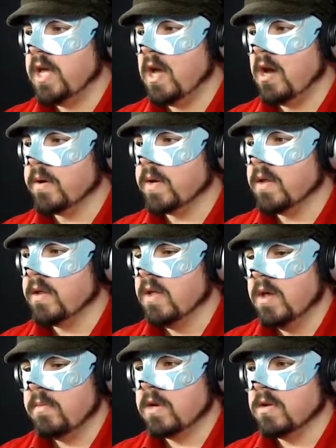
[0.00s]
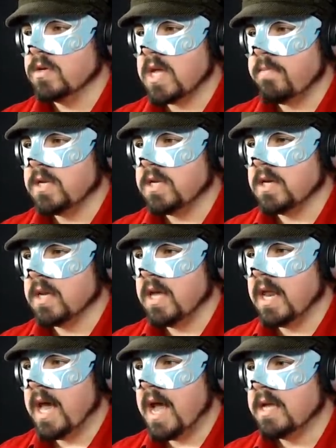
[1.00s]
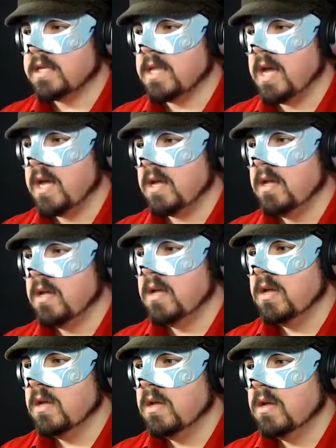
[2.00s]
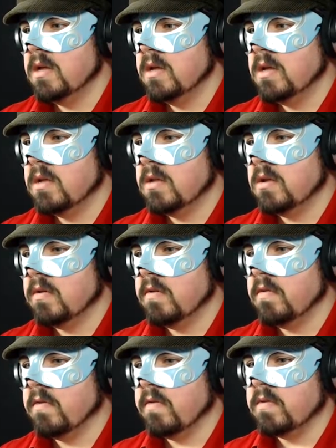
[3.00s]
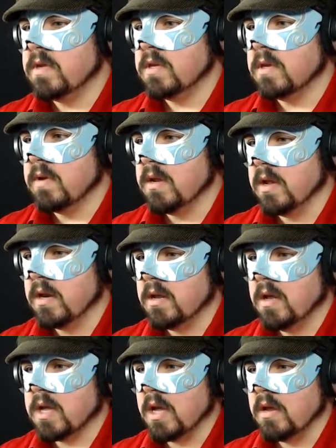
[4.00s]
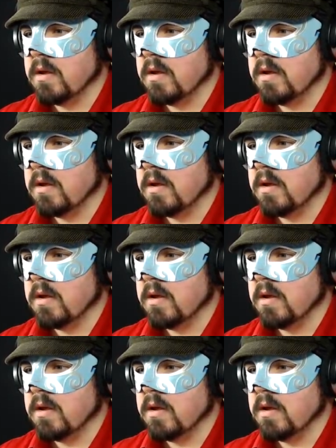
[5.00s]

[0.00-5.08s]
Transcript: I'm going to, because that particular killer has that. 2, 3, 4, 5, 6, 7, 8, 9. Okay.